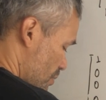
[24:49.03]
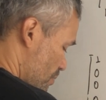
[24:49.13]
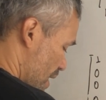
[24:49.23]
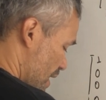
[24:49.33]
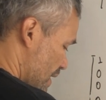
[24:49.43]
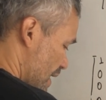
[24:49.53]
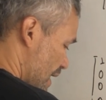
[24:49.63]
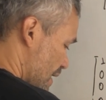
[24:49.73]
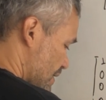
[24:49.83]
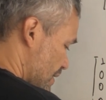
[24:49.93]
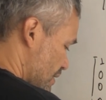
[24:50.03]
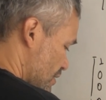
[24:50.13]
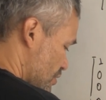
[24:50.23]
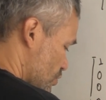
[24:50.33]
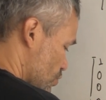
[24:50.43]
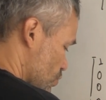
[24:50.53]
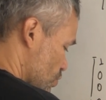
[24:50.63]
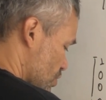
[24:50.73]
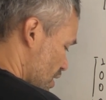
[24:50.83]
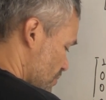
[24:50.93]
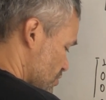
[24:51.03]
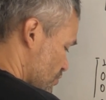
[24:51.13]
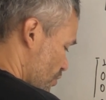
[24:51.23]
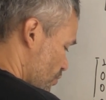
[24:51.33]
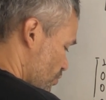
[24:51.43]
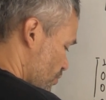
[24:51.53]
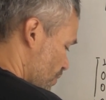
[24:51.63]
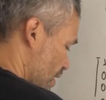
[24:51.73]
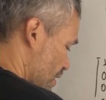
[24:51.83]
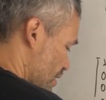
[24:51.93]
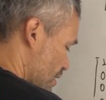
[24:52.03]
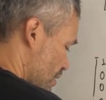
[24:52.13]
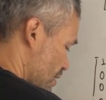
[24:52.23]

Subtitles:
by adding 2 times row 3.